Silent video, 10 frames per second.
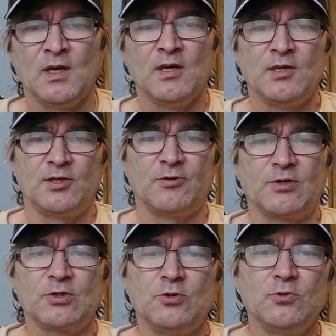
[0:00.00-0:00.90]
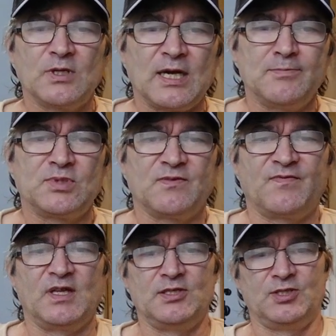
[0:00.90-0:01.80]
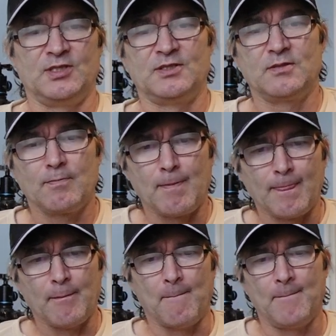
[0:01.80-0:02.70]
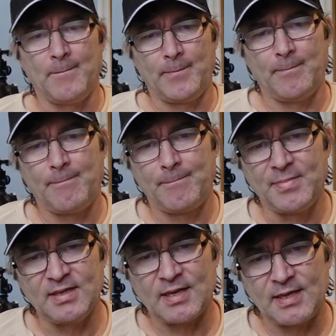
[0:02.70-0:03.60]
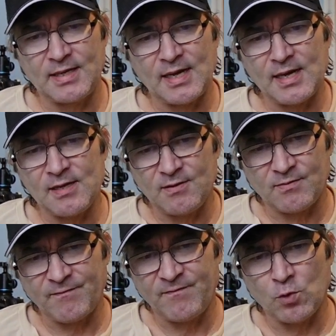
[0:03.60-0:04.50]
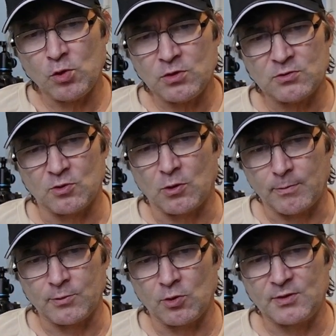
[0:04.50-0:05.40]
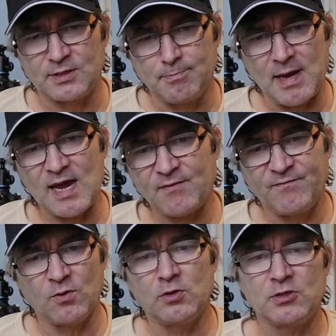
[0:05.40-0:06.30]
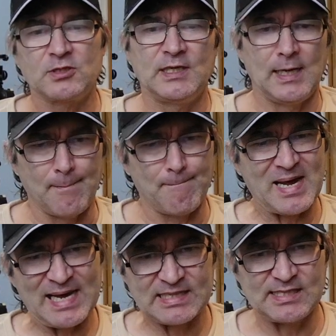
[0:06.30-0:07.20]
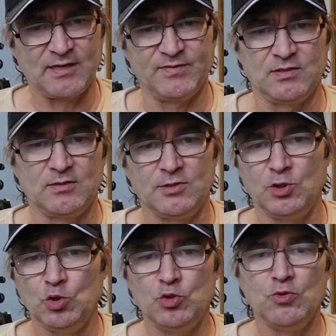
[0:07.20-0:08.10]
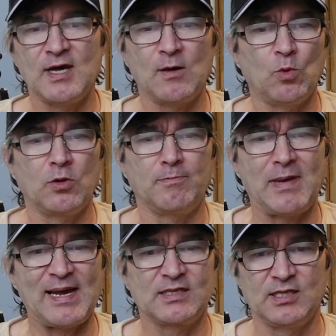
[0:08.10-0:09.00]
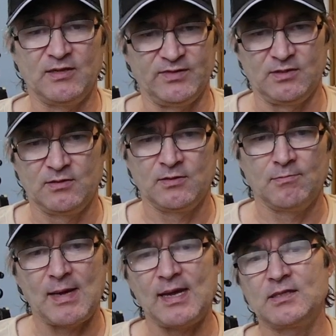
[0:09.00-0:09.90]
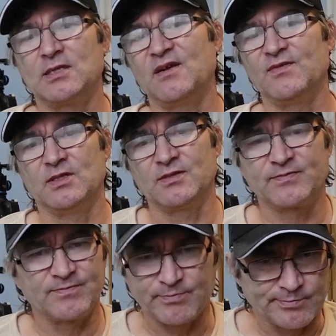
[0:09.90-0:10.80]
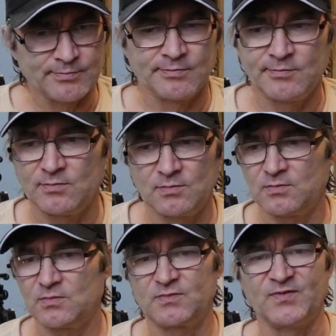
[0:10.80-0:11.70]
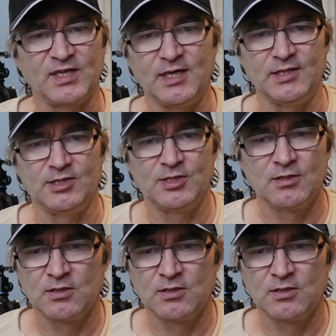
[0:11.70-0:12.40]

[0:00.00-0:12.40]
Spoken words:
There are two types of lenses: BAK 4, or known as back 4, and back 7. You do not want back 7. Back 7 is for kids.